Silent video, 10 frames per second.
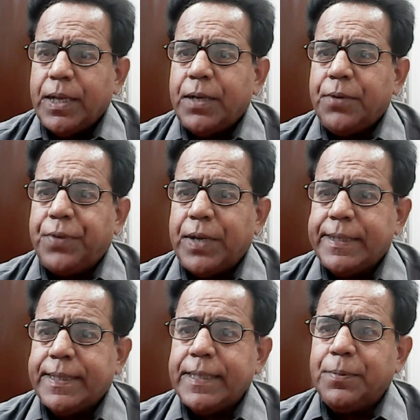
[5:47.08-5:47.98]

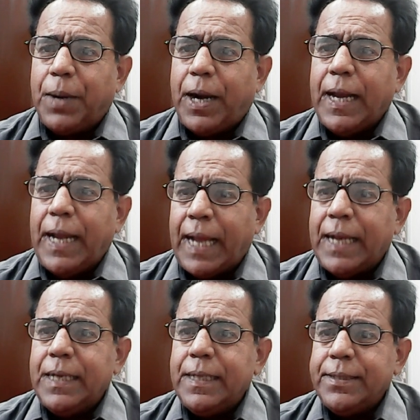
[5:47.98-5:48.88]
first small
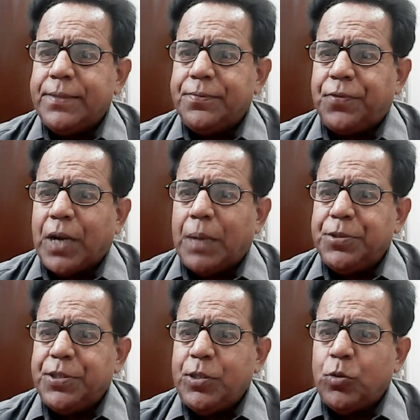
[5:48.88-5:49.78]
l from
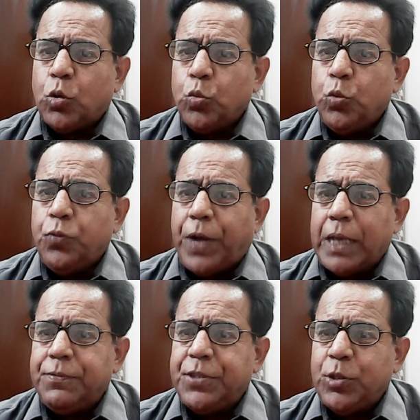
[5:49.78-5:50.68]
0 to
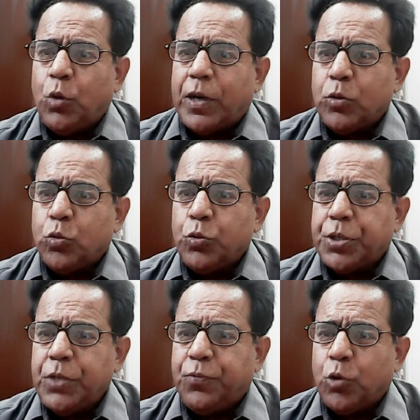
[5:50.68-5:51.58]
5, 0 1 2
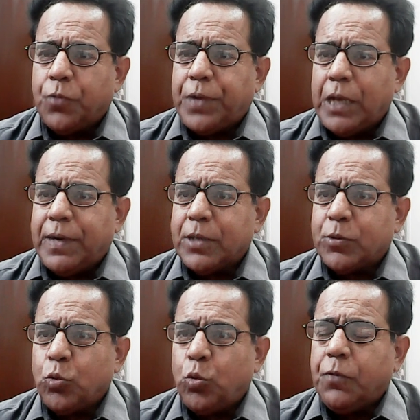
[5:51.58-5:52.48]
3 4 5 and
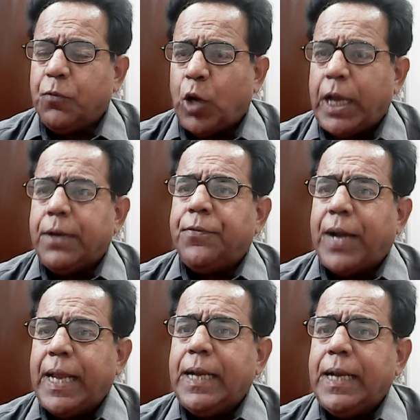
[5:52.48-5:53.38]
so on,
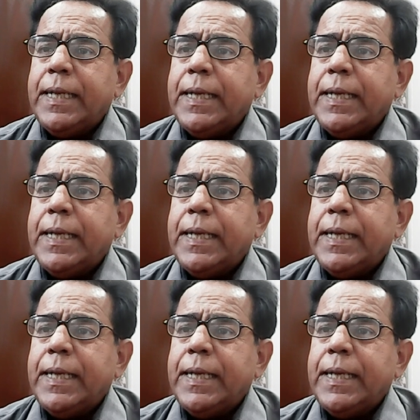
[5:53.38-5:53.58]
while